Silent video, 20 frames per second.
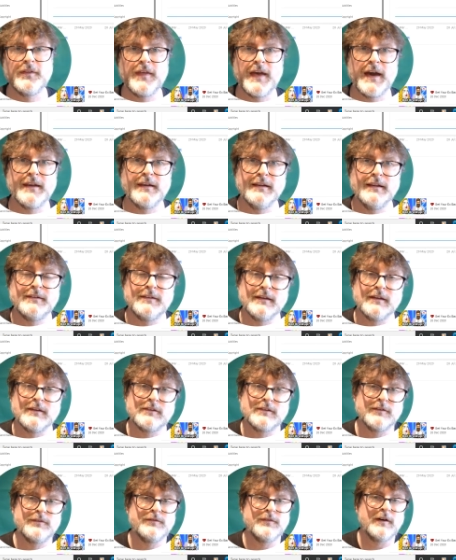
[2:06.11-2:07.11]
the
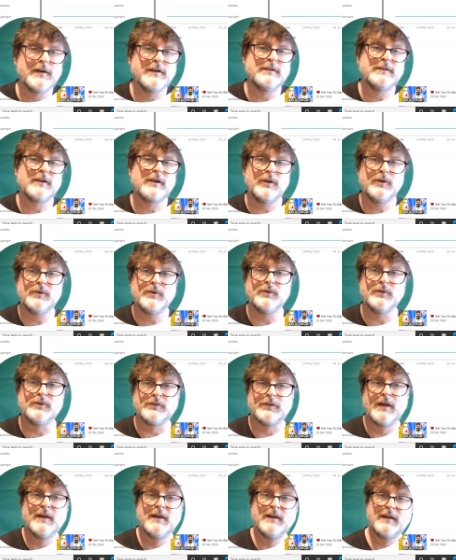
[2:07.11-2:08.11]
analytics to find clues